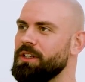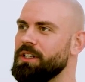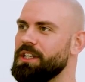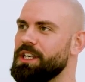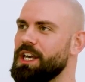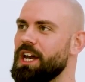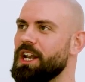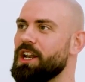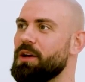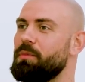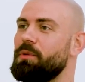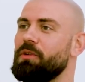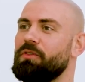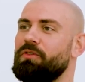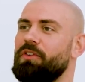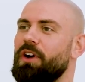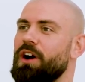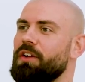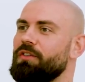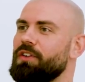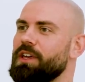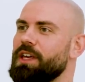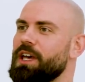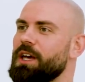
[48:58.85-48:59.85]
getting up at
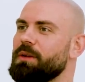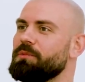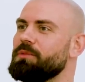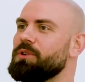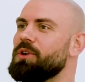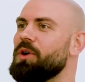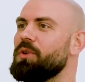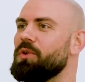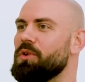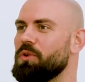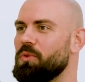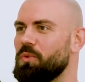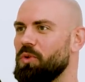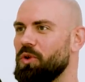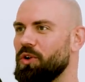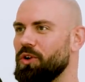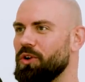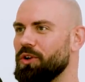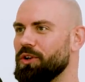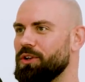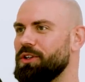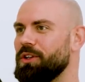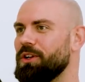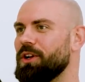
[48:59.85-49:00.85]
five a.m., going to
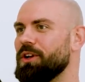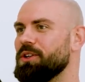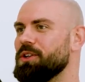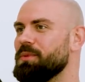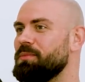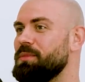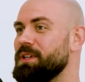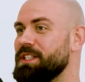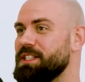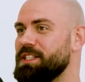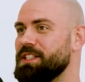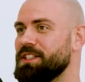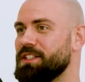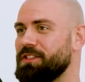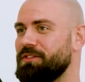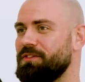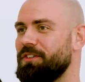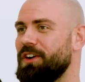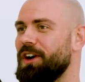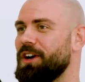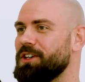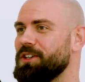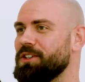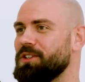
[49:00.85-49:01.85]
work. You know, you're busy as
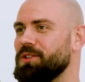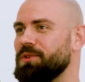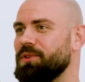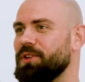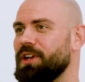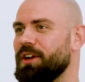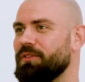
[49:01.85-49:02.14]
fuck. You're doing